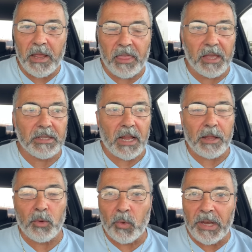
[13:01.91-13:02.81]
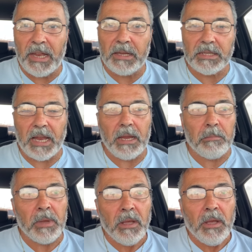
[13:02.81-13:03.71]
things that I do in His
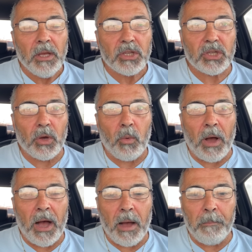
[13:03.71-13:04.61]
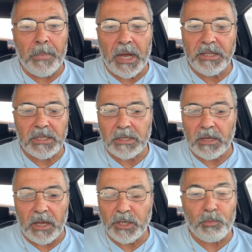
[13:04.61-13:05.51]
name. So um, I
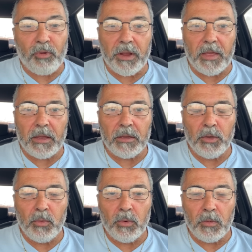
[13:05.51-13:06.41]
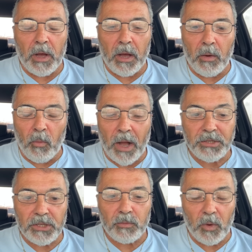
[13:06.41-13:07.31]
just I just pray that you uh,
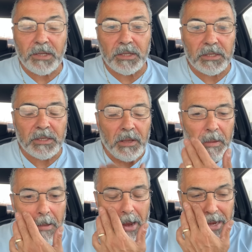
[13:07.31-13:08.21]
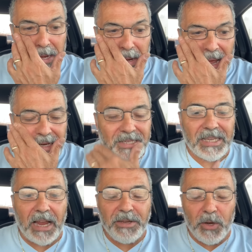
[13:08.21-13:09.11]
watch watch this. And then on a
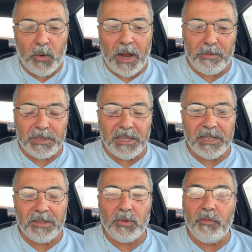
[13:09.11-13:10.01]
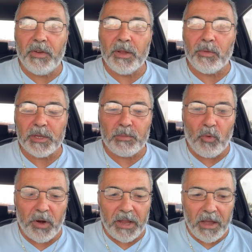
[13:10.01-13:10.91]
side note, I was listening to a video this
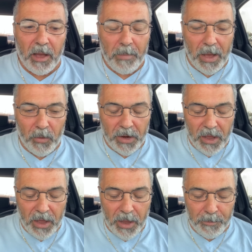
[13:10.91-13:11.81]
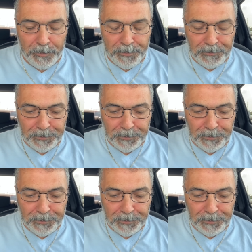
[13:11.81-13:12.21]
morning about um,